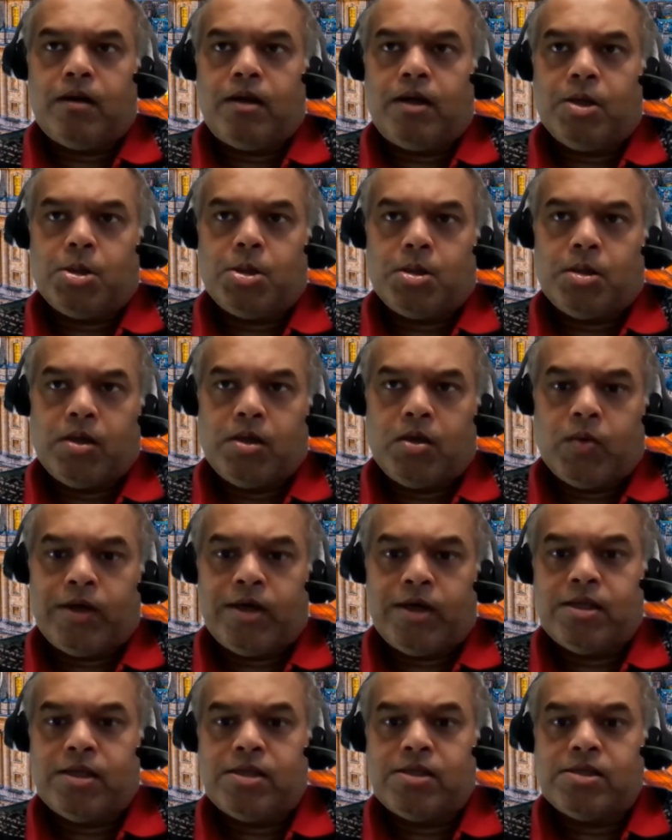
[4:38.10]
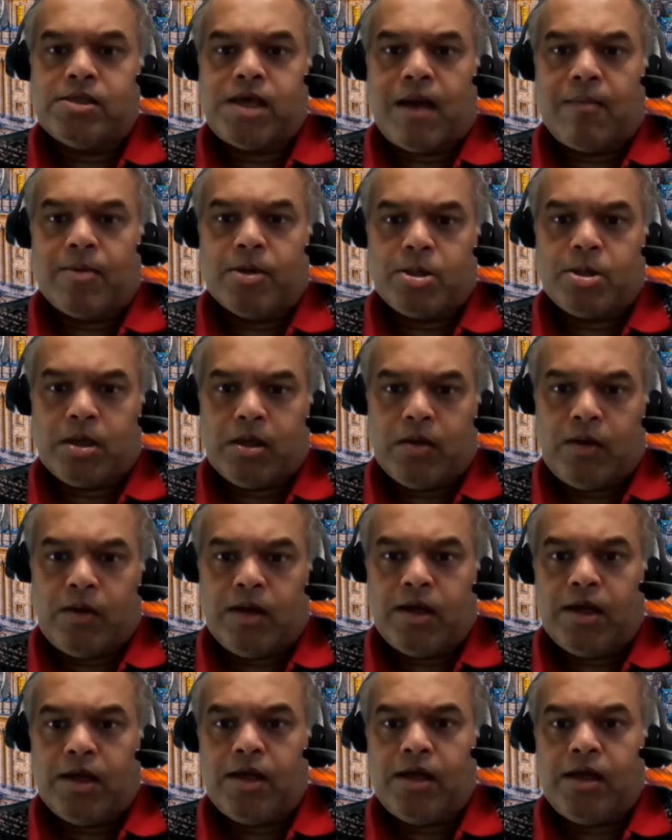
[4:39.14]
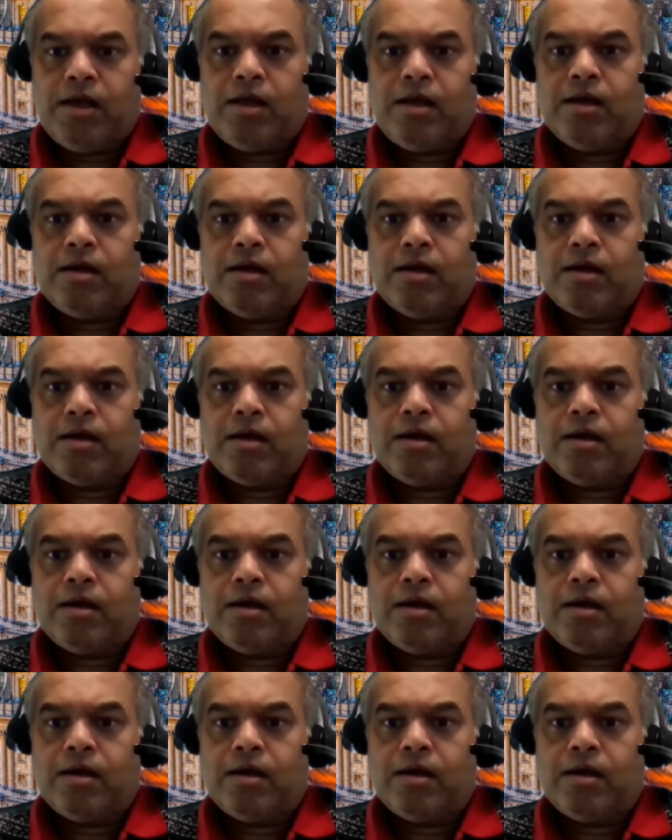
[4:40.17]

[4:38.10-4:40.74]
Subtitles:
digital twins, cybersecurity,